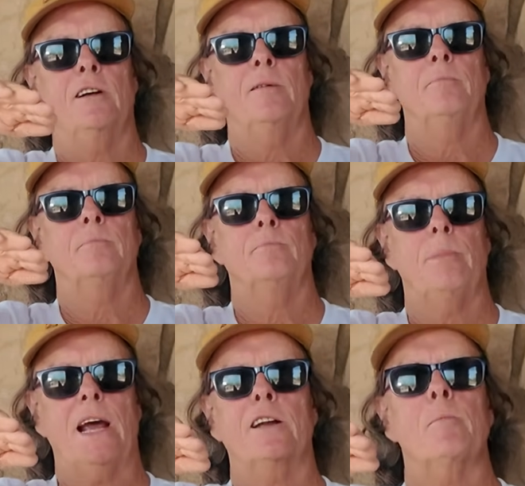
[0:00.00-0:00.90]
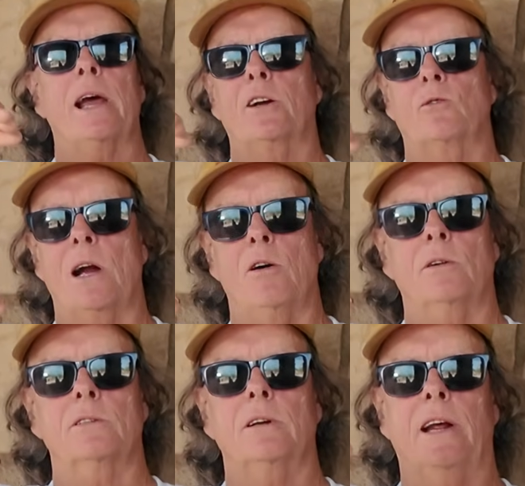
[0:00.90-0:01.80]
some back-to-back -back
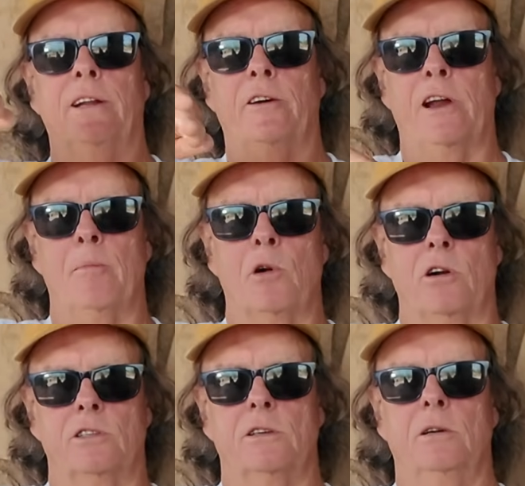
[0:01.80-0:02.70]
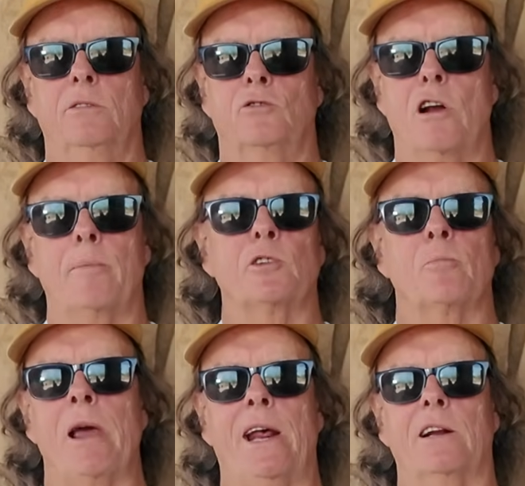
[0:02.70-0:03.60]
droughts and the numbers dropped
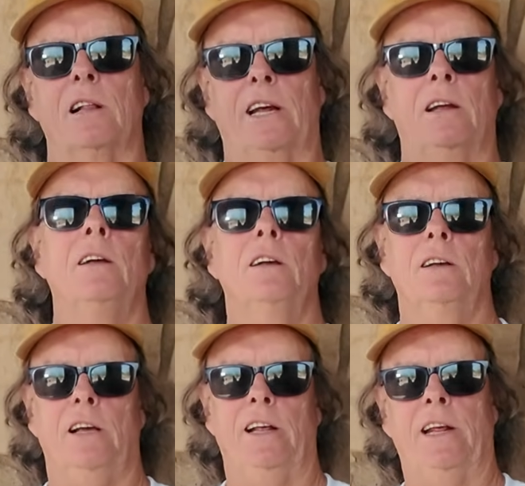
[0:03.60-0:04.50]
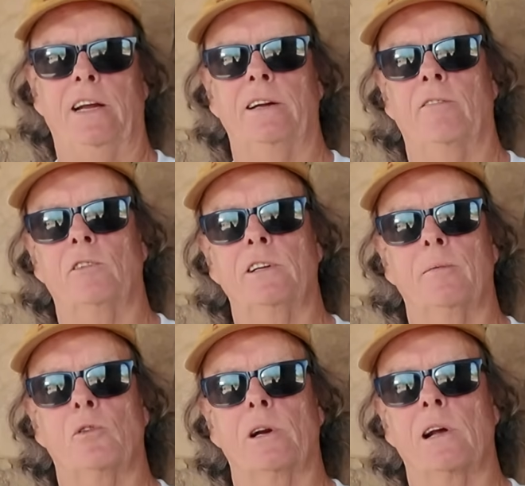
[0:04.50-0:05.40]
dramatically and they never
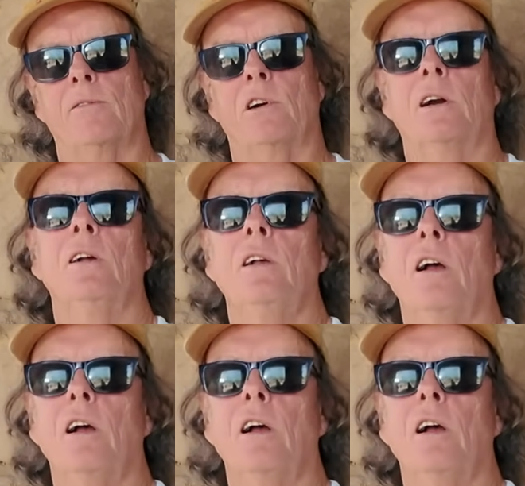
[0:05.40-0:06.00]
seem to recover.